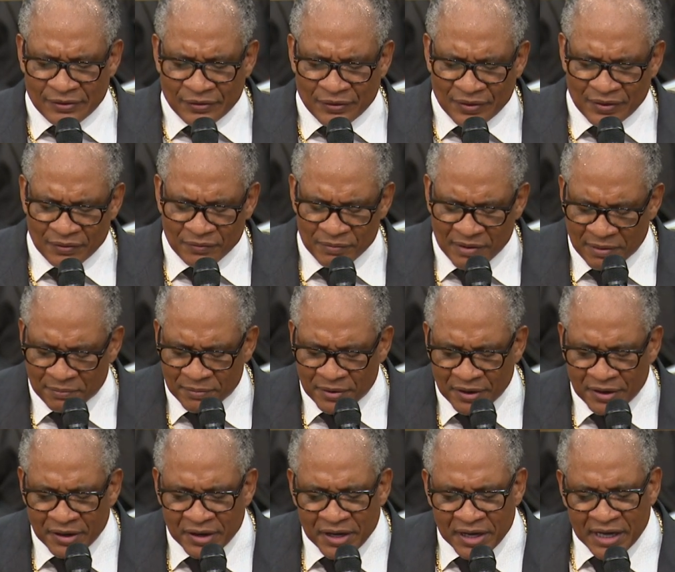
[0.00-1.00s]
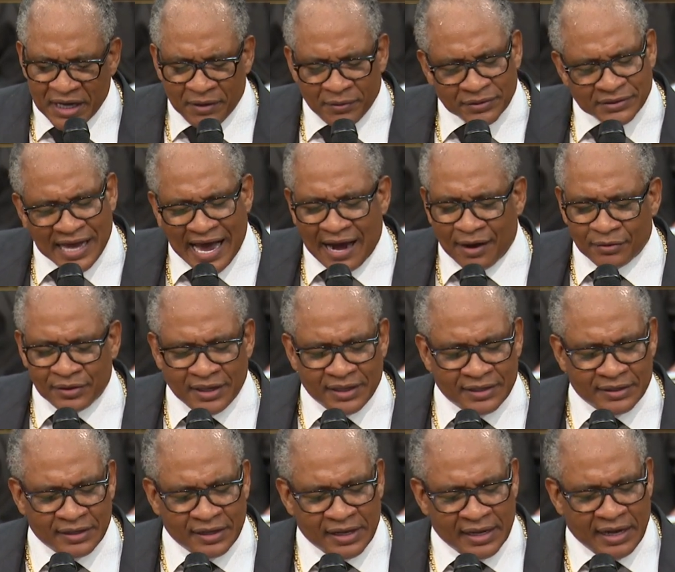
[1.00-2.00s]
Remember, he was out
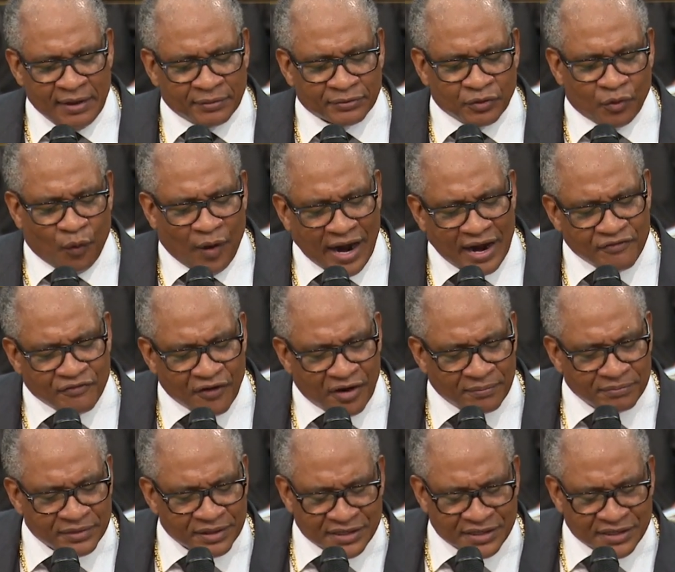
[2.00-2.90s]
in, he was away from the